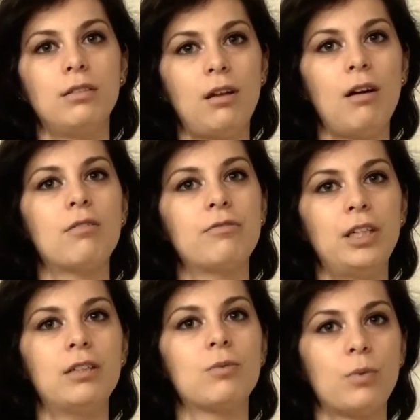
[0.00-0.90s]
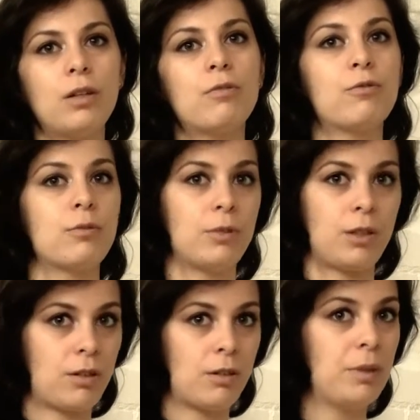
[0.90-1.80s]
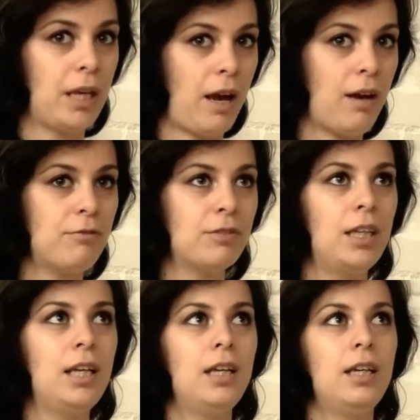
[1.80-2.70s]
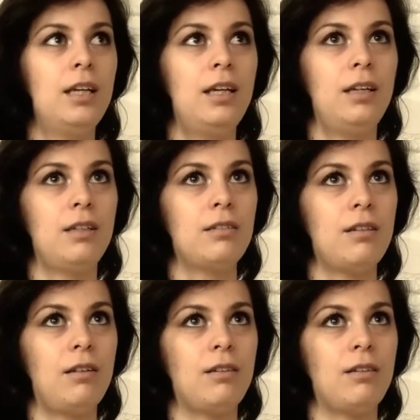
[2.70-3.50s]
a lot of inner work from her behalf, and